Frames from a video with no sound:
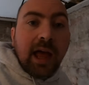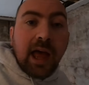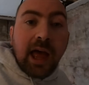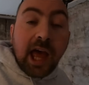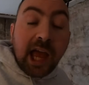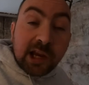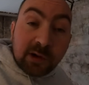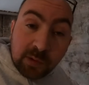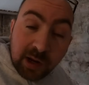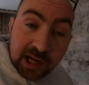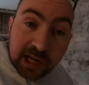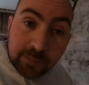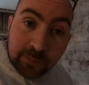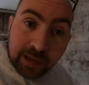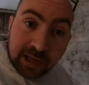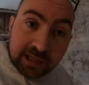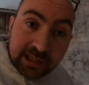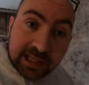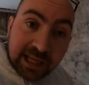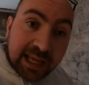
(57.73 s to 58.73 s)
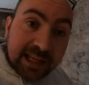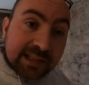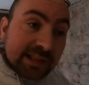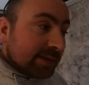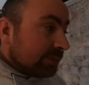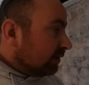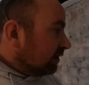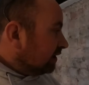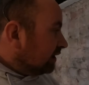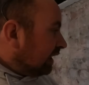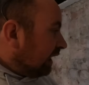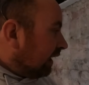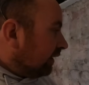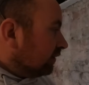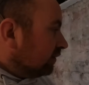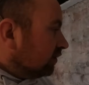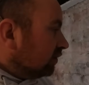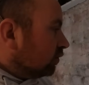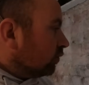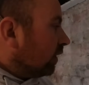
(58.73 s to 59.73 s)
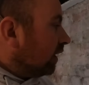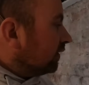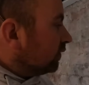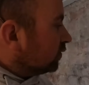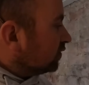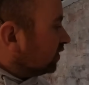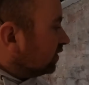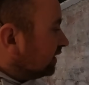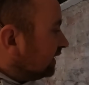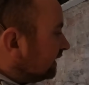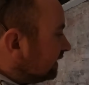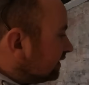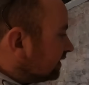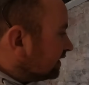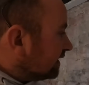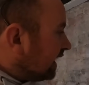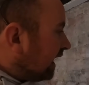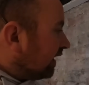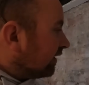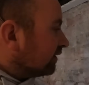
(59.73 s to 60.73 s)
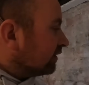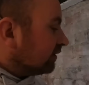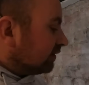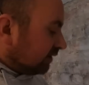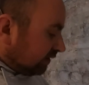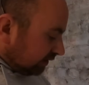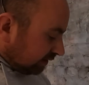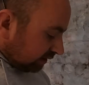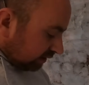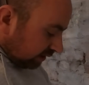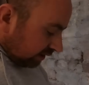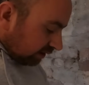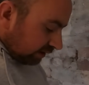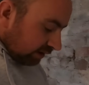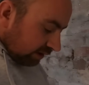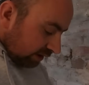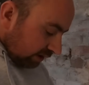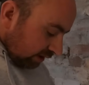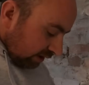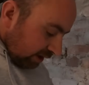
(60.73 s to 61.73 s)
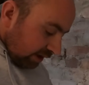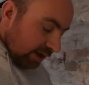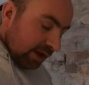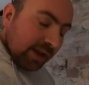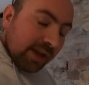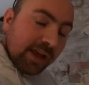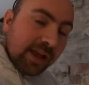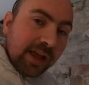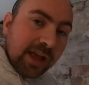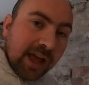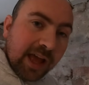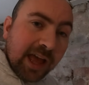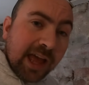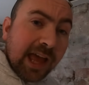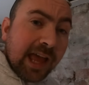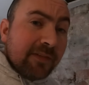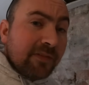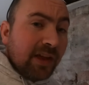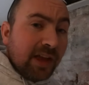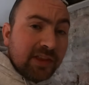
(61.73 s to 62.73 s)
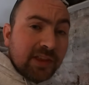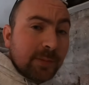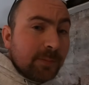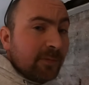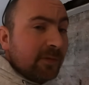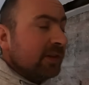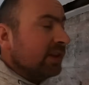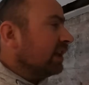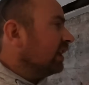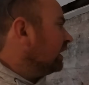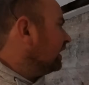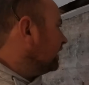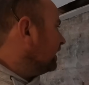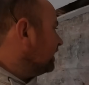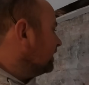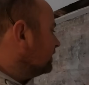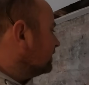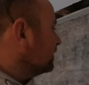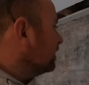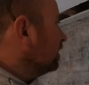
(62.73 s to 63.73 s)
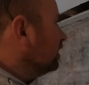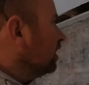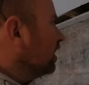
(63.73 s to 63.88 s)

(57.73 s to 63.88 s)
I recommend getting some stands, right? So these stands, I've had them for years.